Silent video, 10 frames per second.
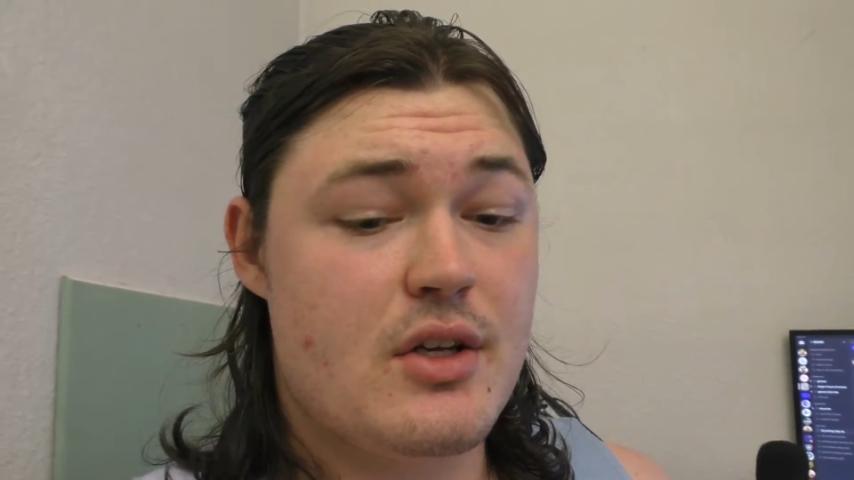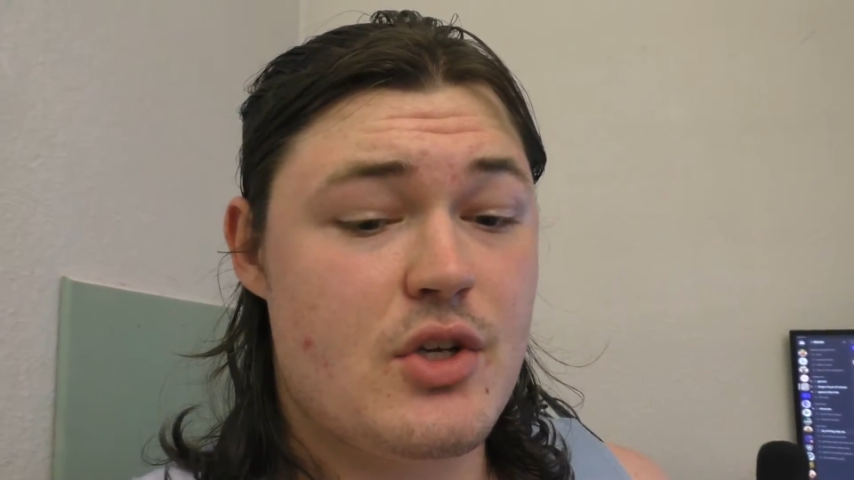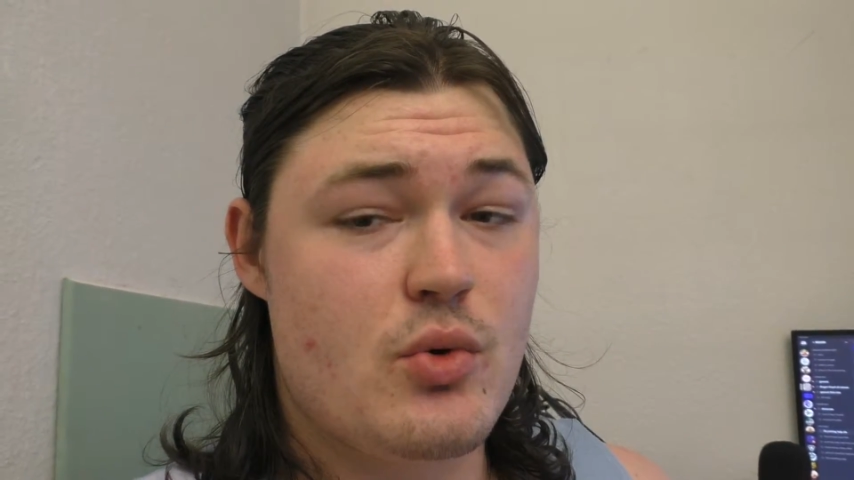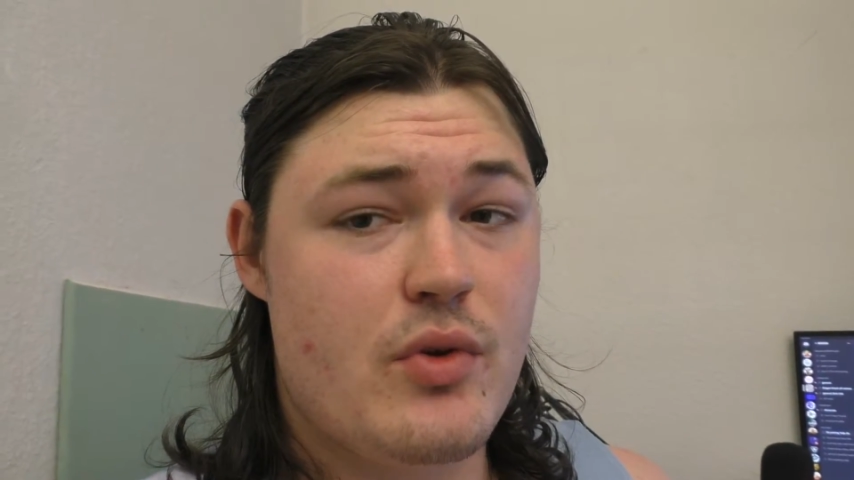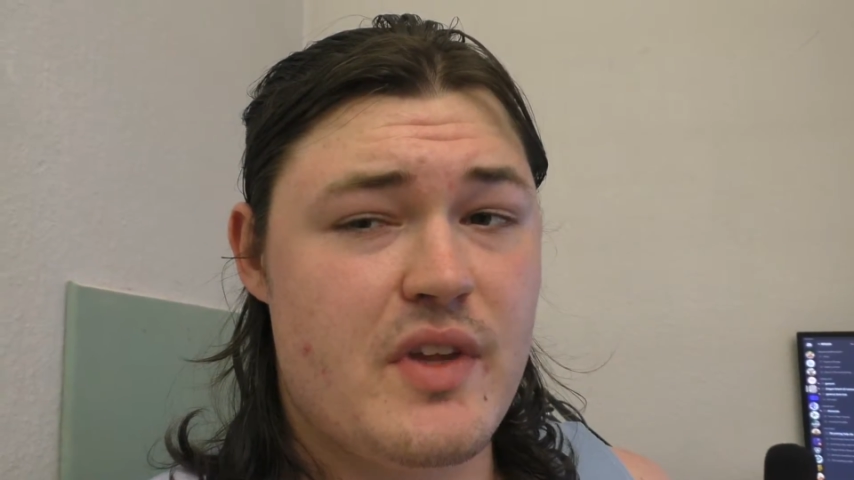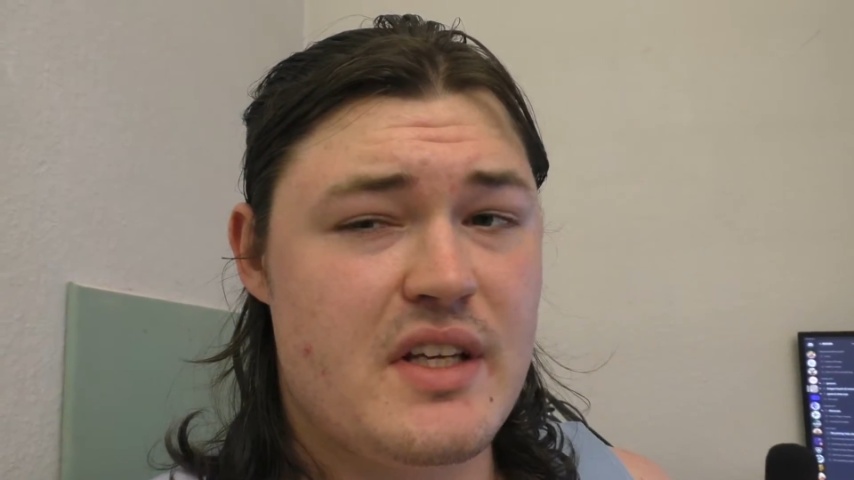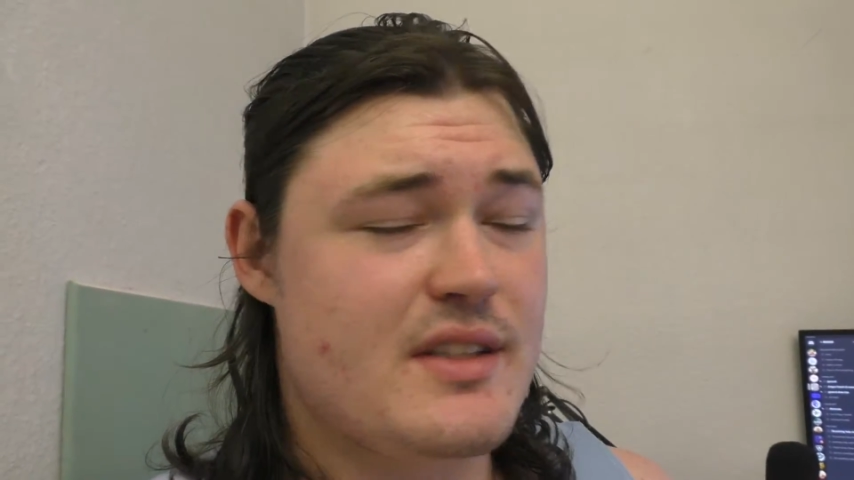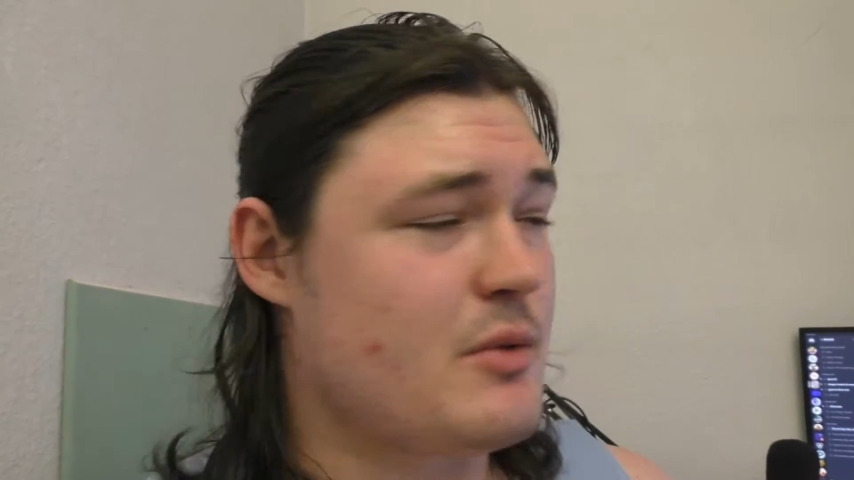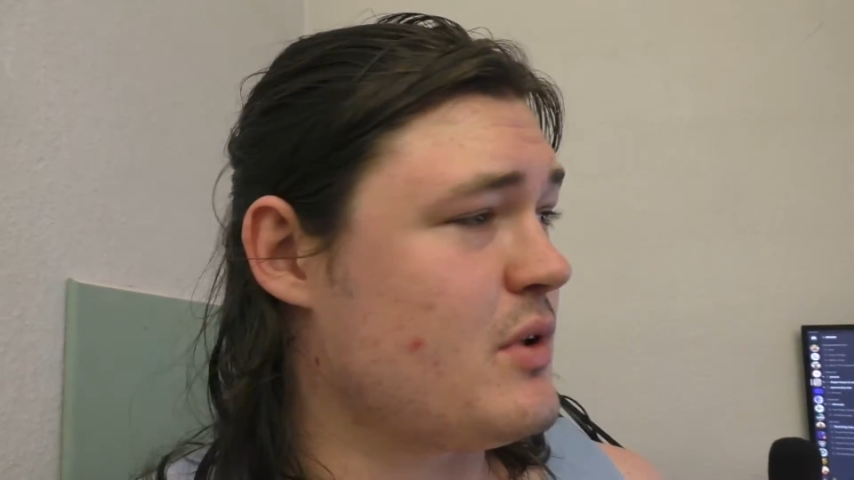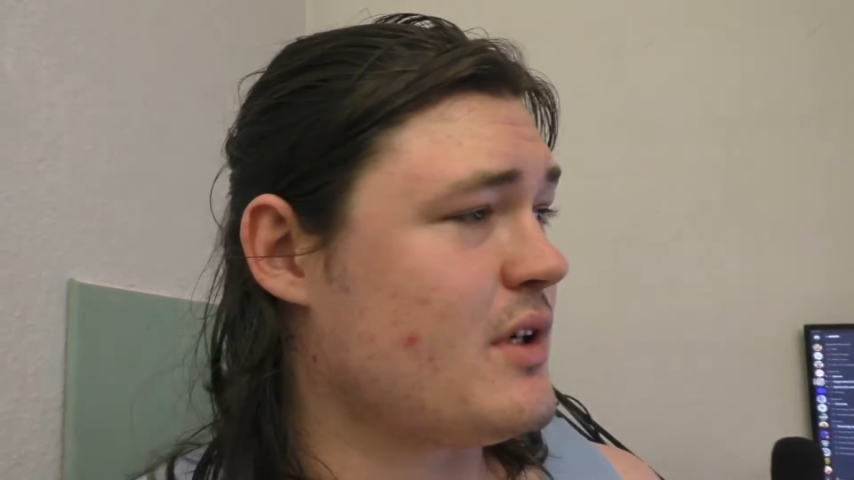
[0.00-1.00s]
new things
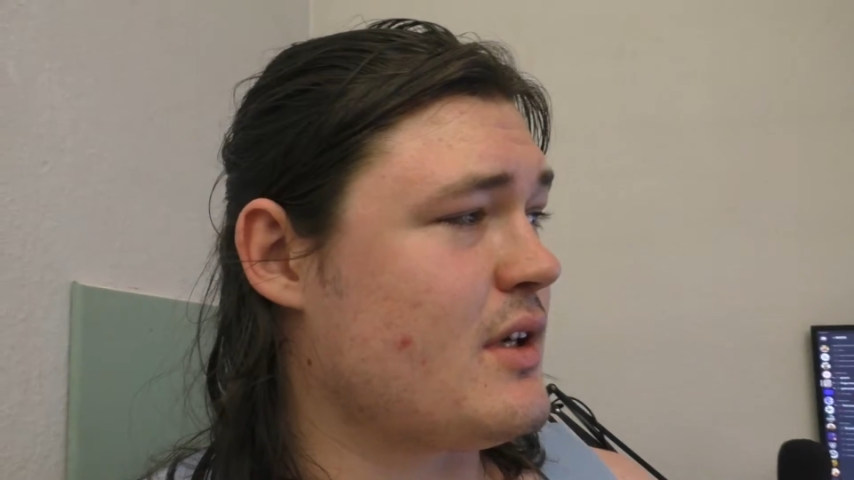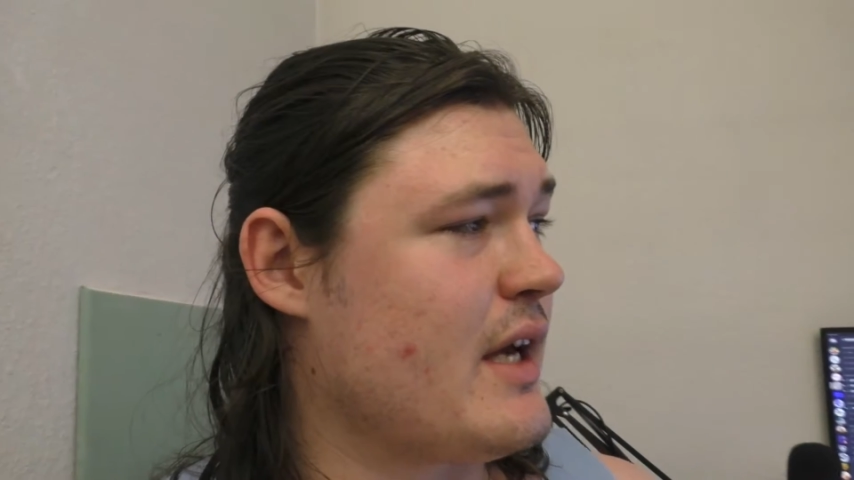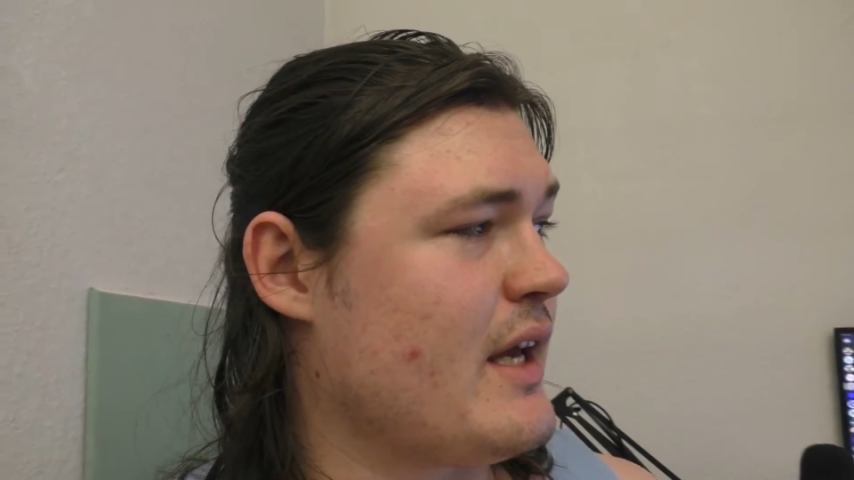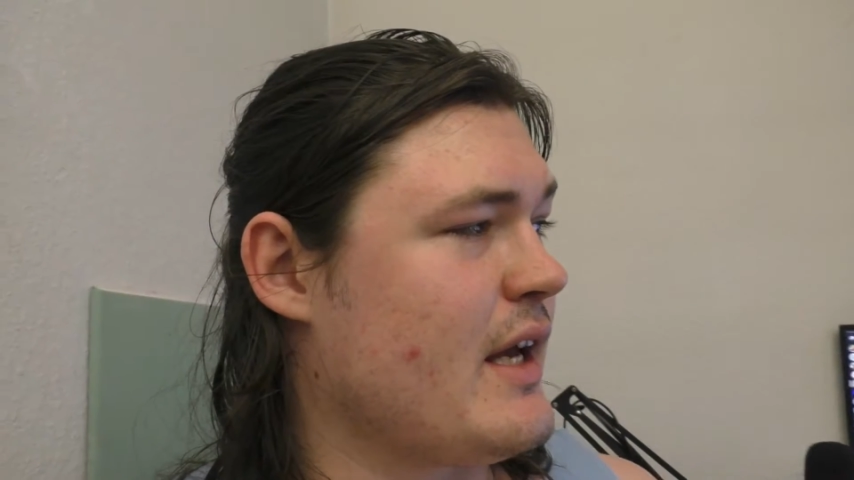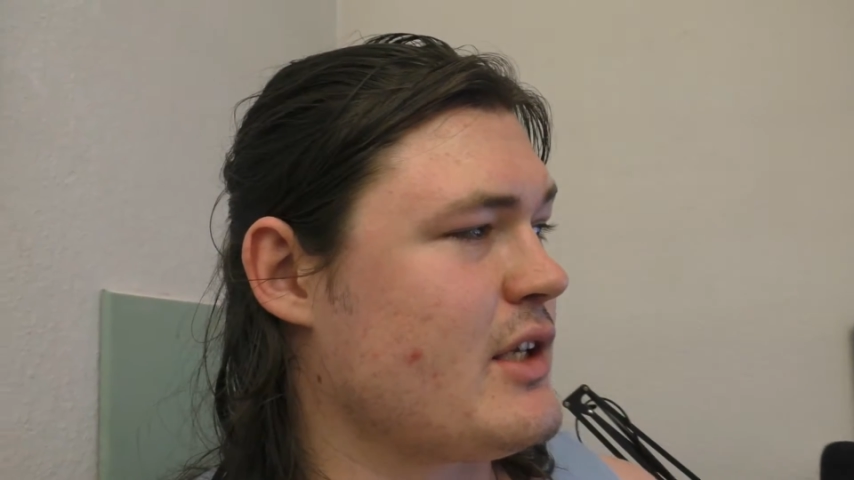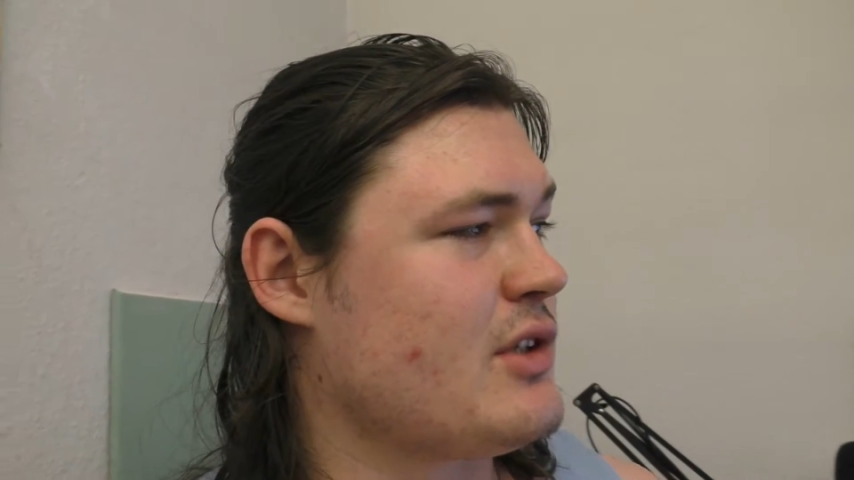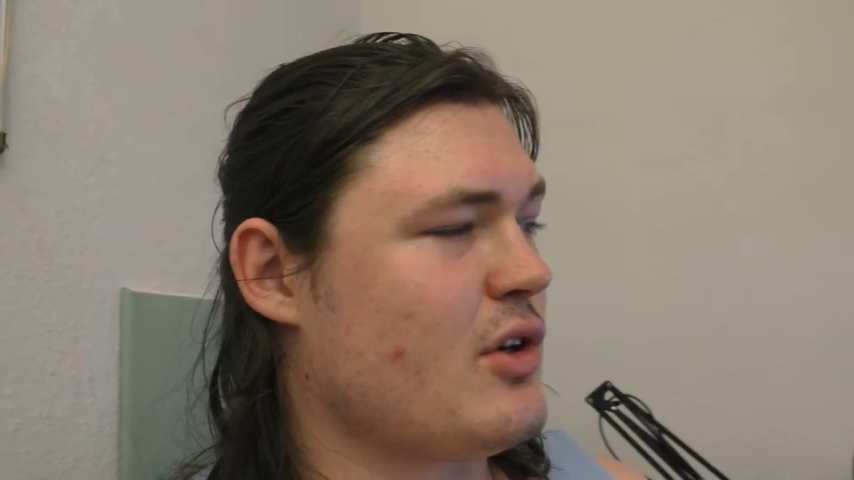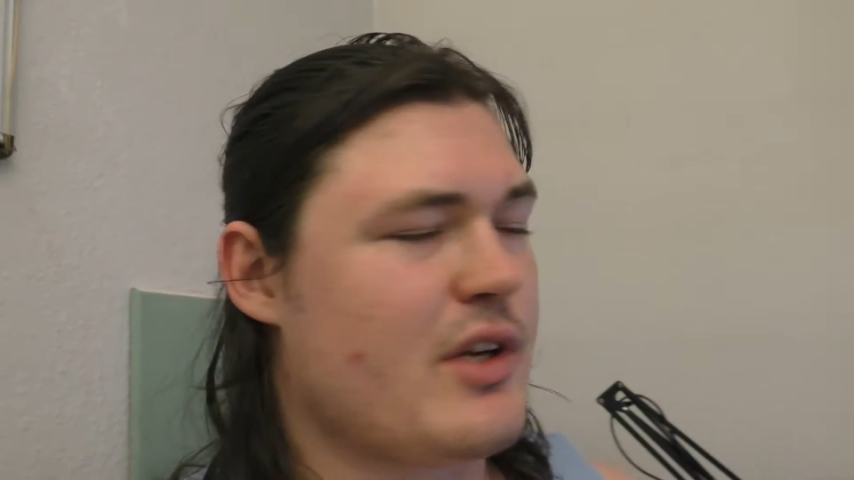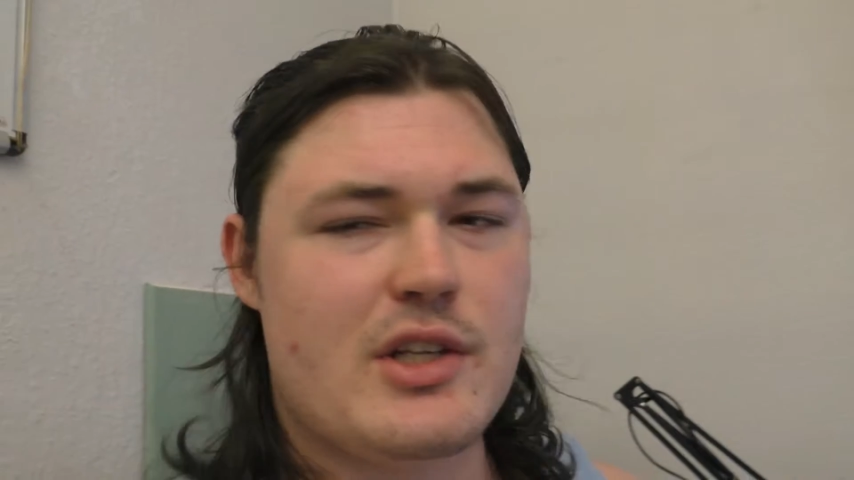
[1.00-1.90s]
that will not